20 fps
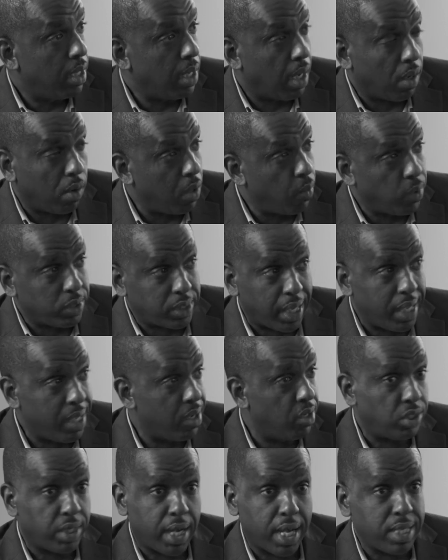Not only was I
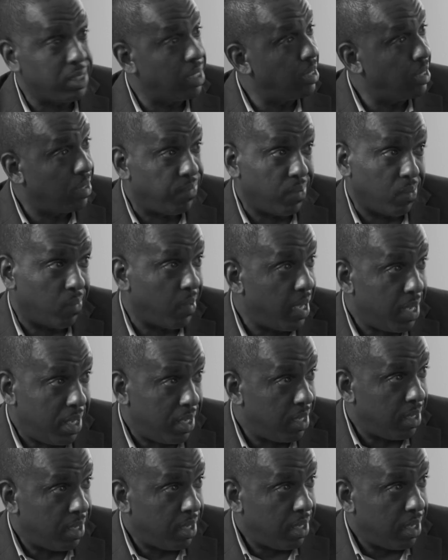energized in a different
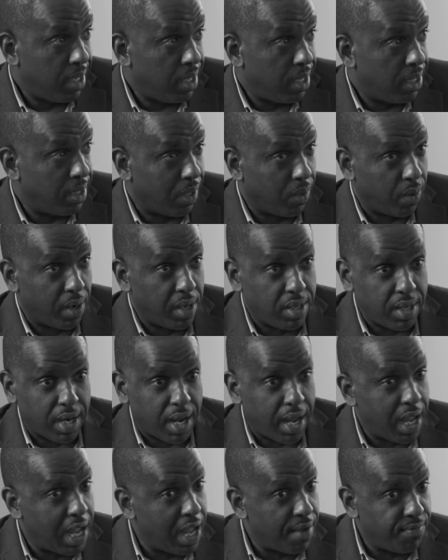way, not only did
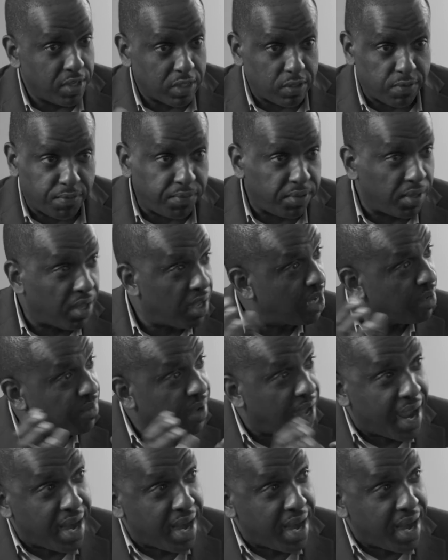I have this flood of